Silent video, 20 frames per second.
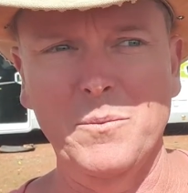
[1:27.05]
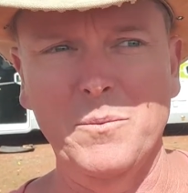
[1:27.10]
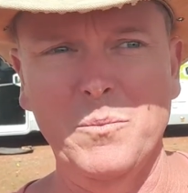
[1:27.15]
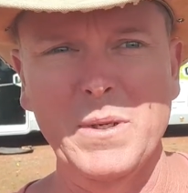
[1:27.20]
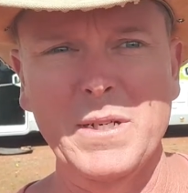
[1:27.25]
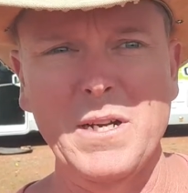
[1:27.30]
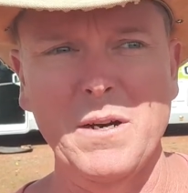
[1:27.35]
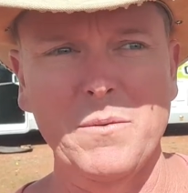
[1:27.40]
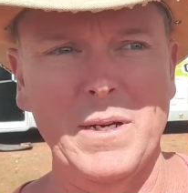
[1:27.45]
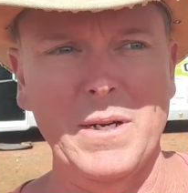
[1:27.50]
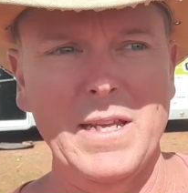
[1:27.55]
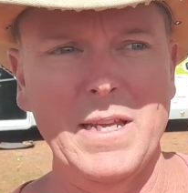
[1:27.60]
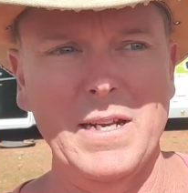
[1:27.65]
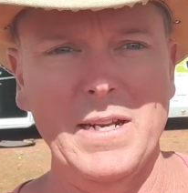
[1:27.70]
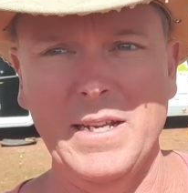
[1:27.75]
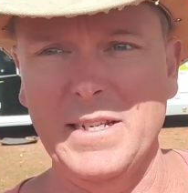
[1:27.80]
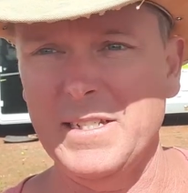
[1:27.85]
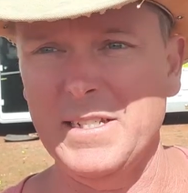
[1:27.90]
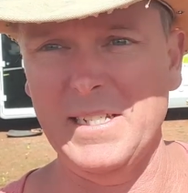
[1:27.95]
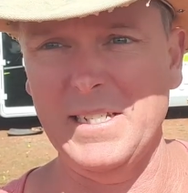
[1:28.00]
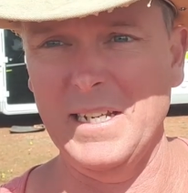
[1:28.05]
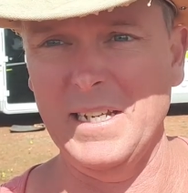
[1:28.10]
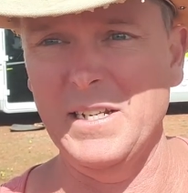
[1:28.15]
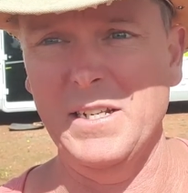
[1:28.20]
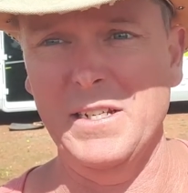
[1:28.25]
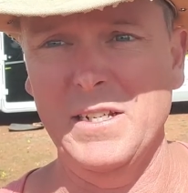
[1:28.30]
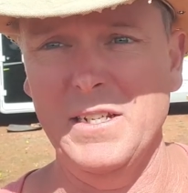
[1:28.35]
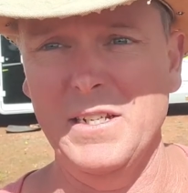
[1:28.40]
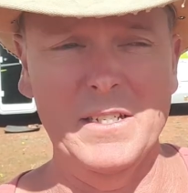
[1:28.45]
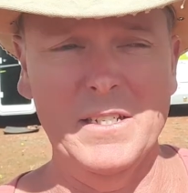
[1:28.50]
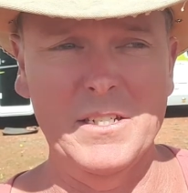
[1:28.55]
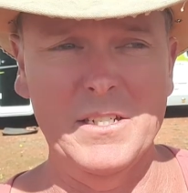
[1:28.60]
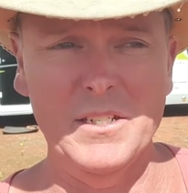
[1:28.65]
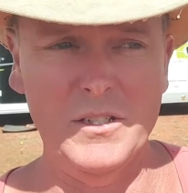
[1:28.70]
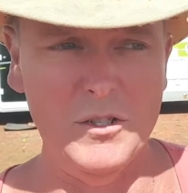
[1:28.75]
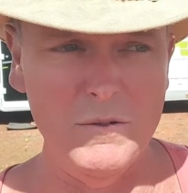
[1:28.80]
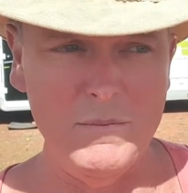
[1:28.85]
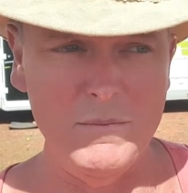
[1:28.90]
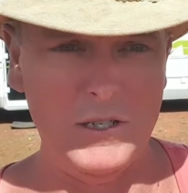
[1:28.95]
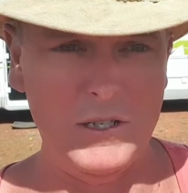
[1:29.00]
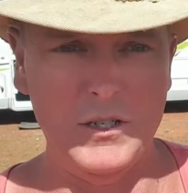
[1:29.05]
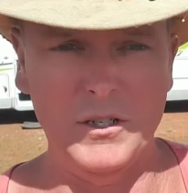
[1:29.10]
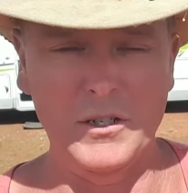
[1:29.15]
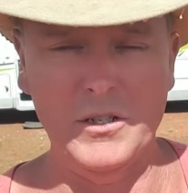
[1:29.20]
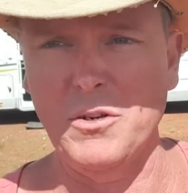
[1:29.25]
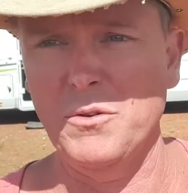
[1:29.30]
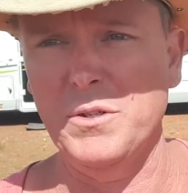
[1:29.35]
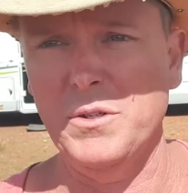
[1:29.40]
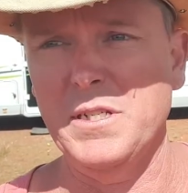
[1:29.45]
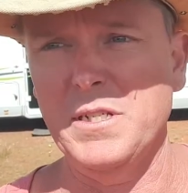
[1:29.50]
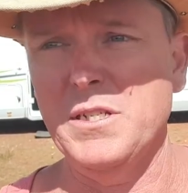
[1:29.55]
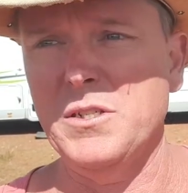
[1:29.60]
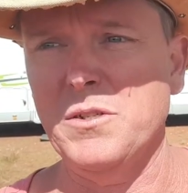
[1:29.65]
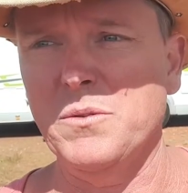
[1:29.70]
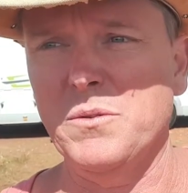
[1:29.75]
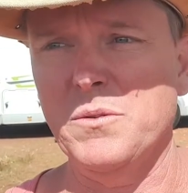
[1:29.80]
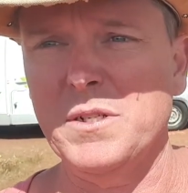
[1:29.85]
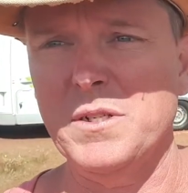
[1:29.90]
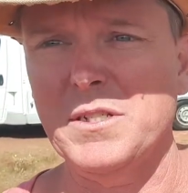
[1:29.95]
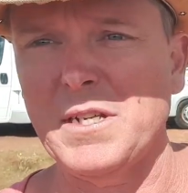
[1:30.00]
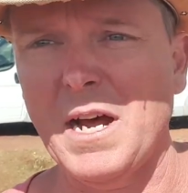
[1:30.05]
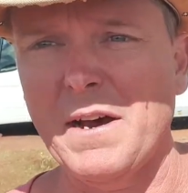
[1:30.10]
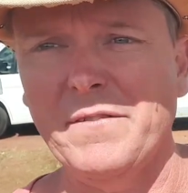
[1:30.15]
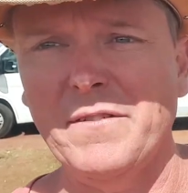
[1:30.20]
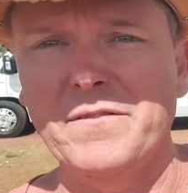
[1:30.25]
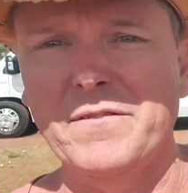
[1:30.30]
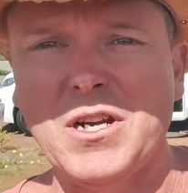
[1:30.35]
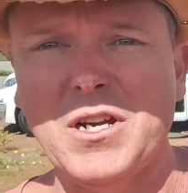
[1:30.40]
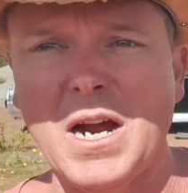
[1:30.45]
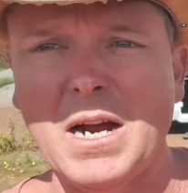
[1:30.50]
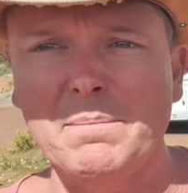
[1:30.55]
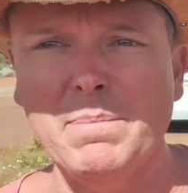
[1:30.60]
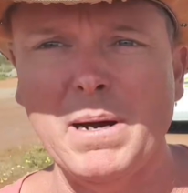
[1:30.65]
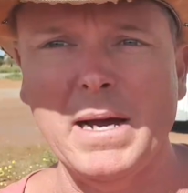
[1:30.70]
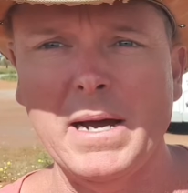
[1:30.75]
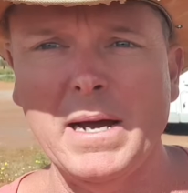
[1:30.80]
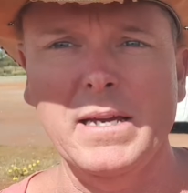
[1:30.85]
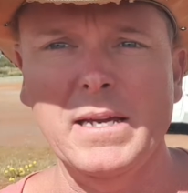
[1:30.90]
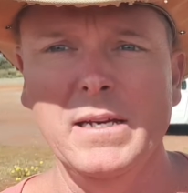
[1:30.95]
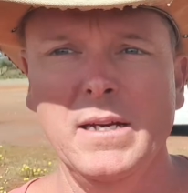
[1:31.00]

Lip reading: We don't want to get, as I said, into too much of the touristy sort of stuff of Shark Bay,